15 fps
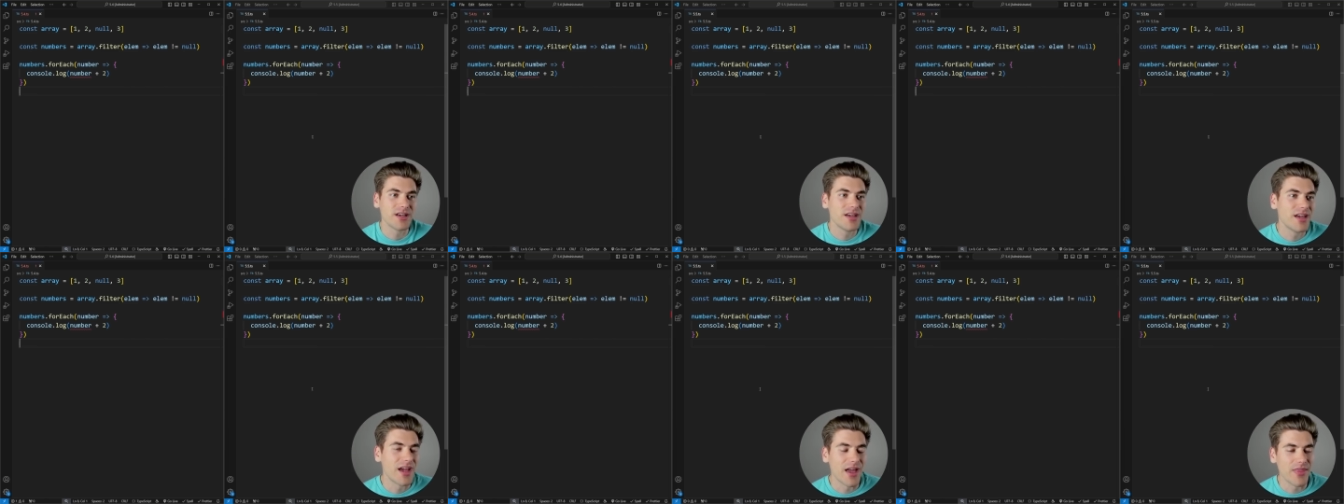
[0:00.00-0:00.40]

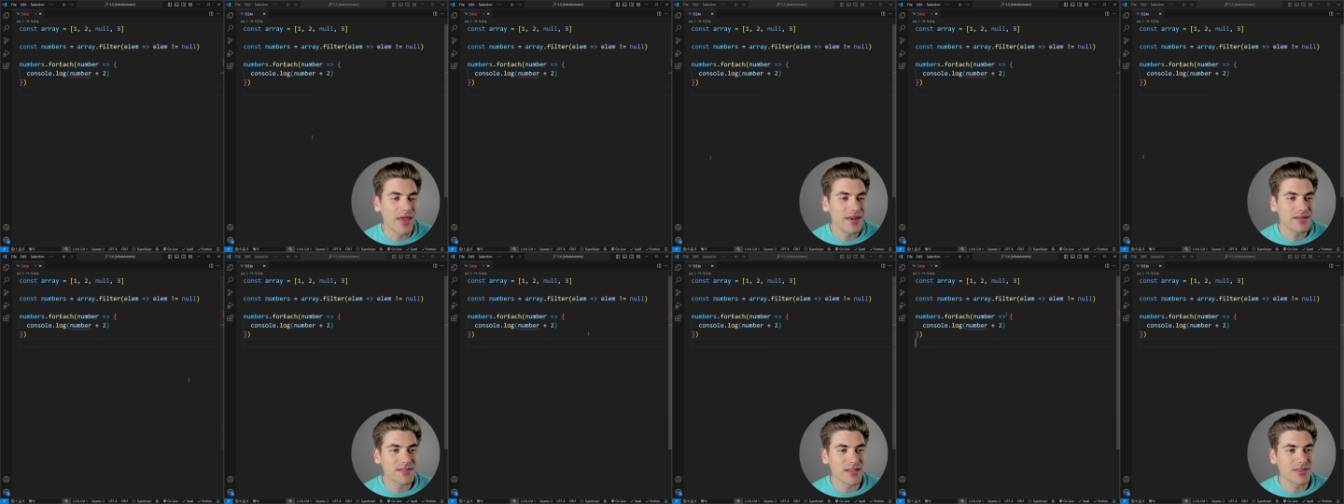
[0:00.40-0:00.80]
and that
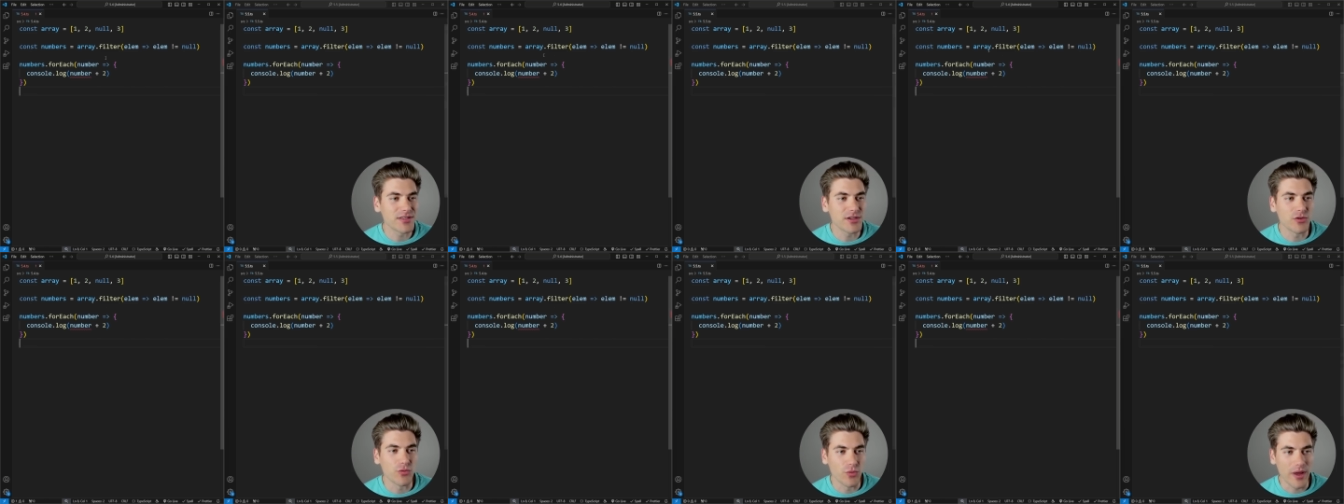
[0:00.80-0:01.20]
is that the
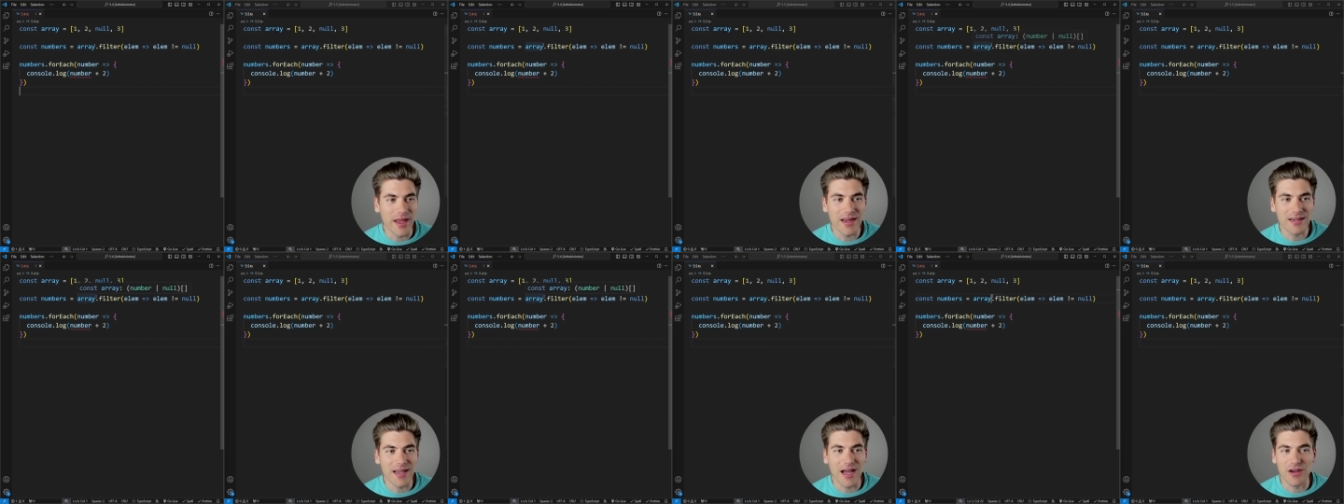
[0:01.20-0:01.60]

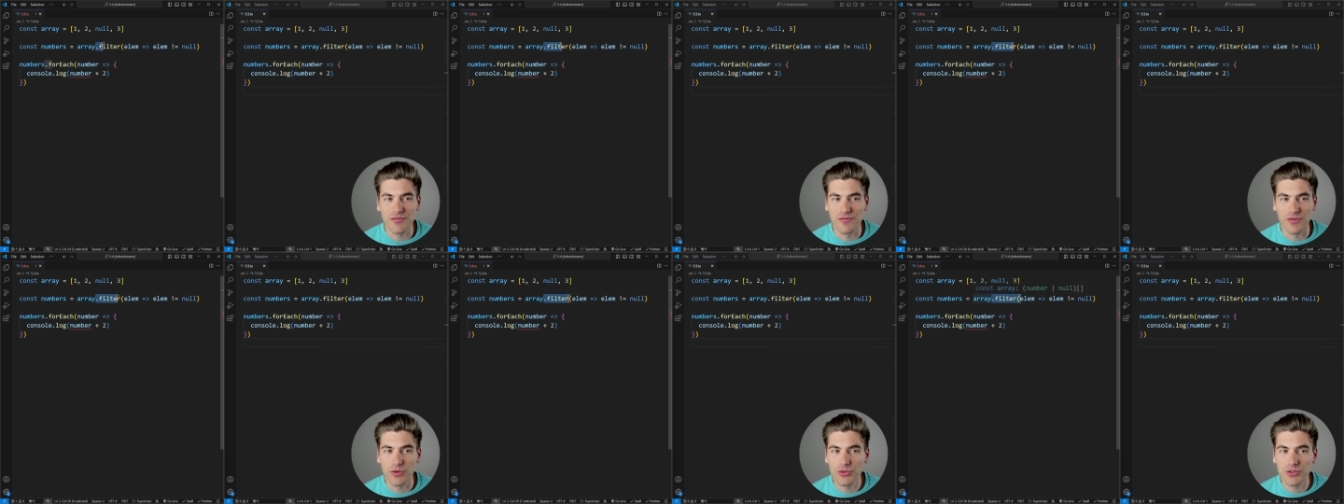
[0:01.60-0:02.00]

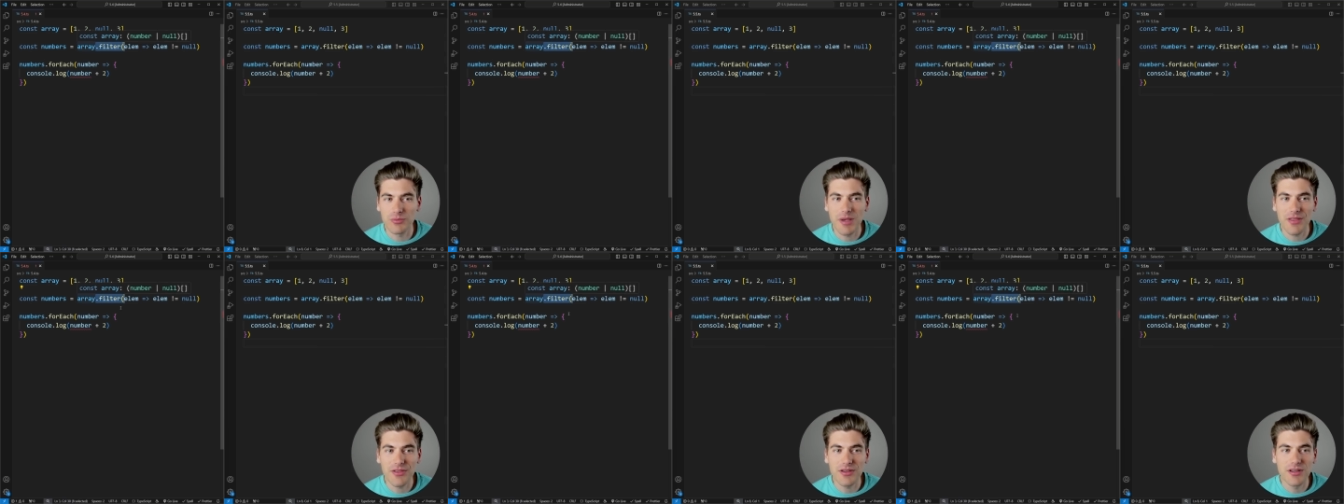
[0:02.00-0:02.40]
array.filter
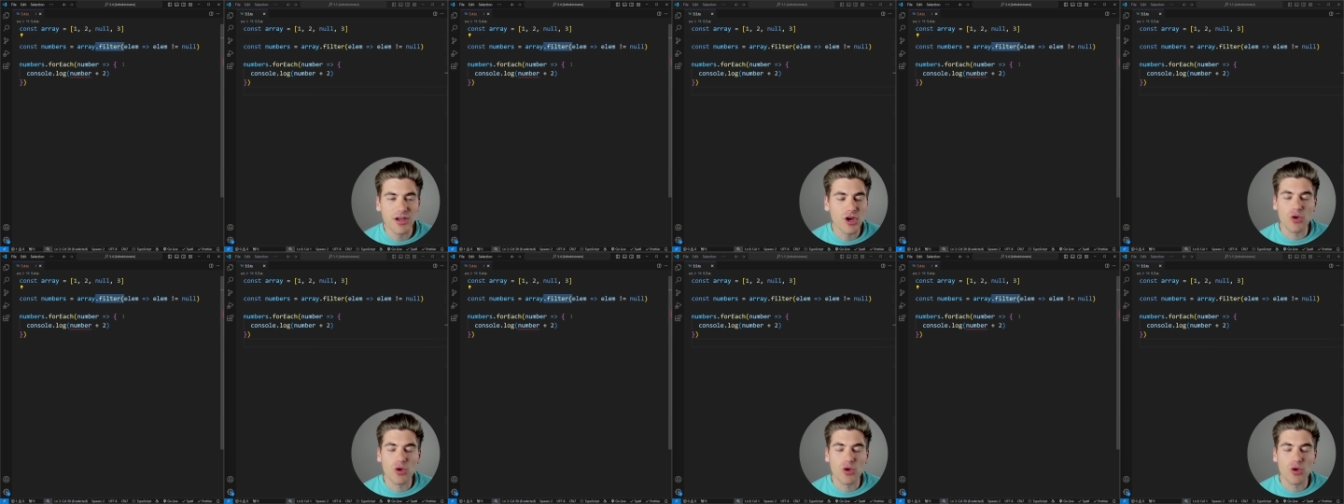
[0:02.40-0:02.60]
method